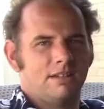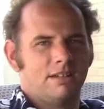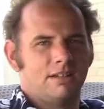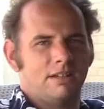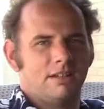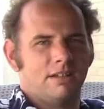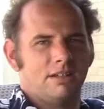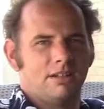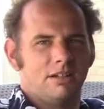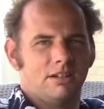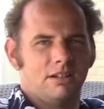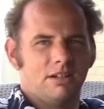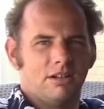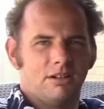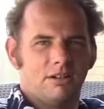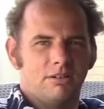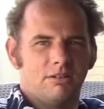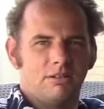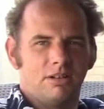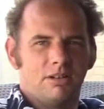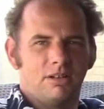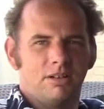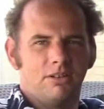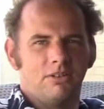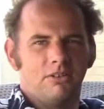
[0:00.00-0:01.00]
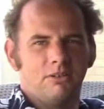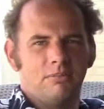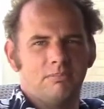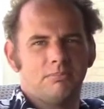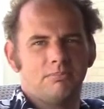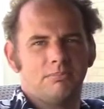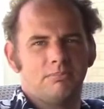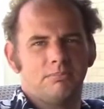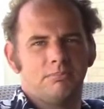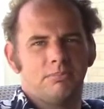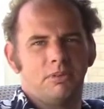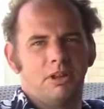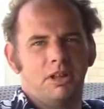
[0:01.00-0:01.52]
you know how it is.
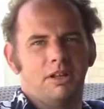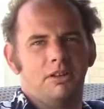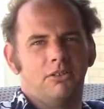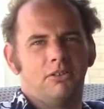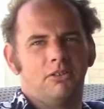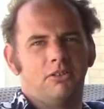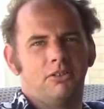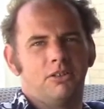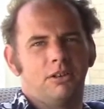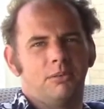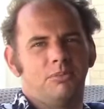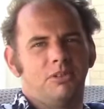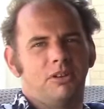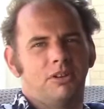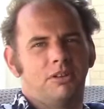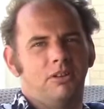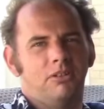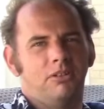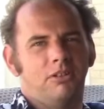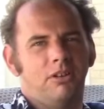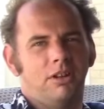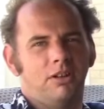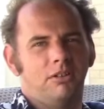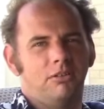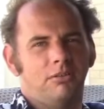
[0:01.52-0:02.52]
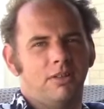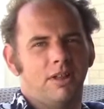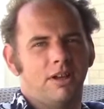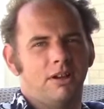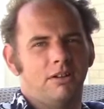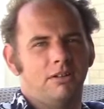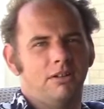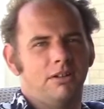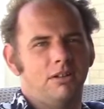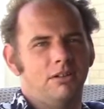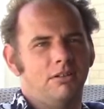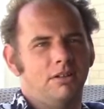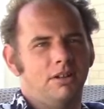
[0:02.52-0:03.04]
Plans are subject to change without
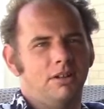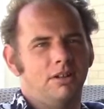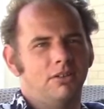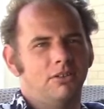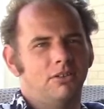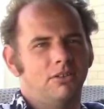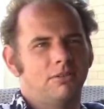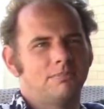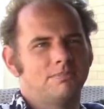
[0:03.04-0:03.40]
notice.